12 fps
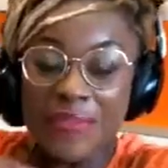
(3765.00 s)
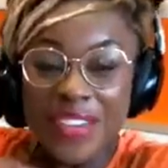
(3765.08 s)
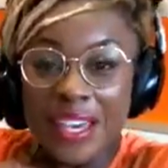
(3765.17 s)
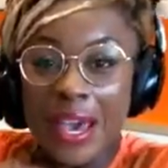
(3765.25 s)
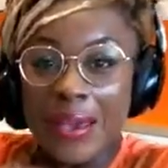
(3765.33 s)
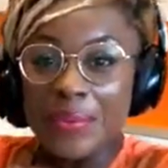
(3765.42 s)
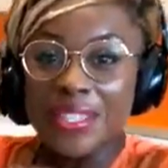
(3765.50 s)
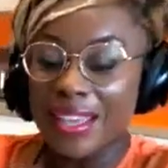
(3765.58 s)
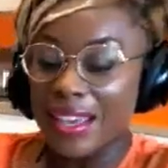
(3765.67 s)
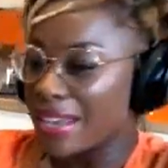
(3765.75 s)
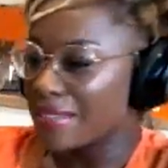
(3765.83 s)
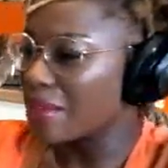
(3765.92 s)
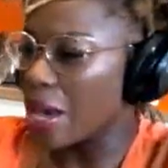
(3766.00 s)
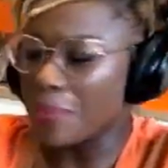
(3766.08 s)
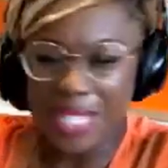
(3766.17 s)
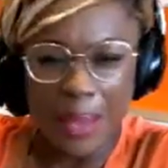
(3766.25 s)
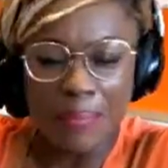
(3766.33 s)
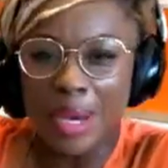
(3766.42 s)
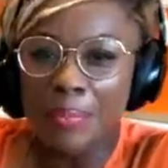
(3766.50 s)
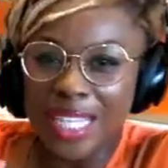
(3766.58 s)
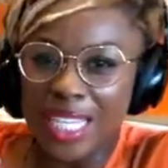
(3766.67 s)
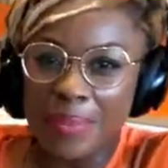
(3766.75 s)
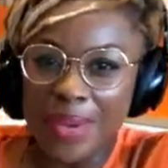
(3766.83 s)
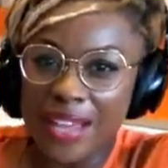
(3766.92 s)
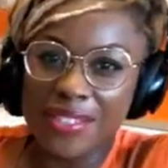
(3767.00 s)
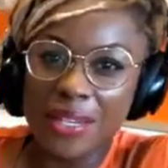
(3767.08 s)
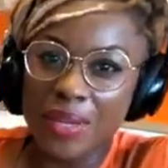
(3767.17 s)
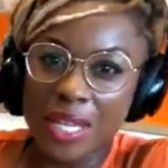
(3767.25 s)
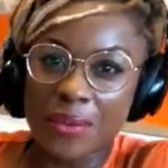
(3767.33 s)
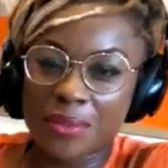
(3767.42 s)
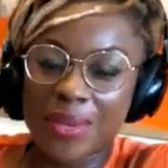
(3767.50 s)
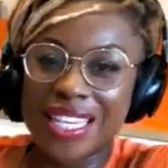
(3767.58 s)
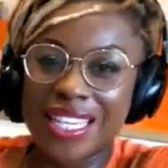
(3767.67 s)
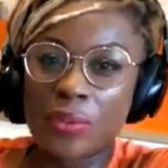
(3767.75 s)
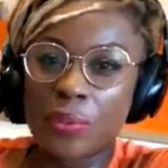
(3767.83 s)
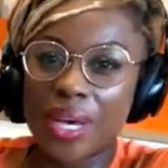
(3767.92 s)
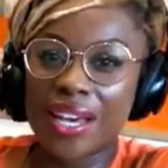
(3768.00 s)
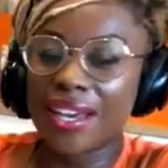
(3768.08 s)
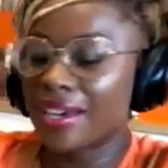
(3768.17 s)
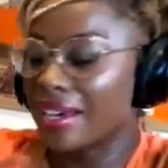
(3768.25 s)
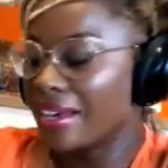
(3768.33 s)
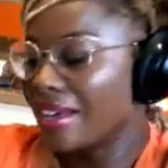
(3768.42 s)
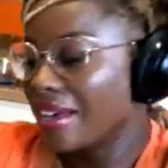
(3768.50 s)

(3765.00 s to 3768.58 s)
I think I was mumbling about it when I was making the work.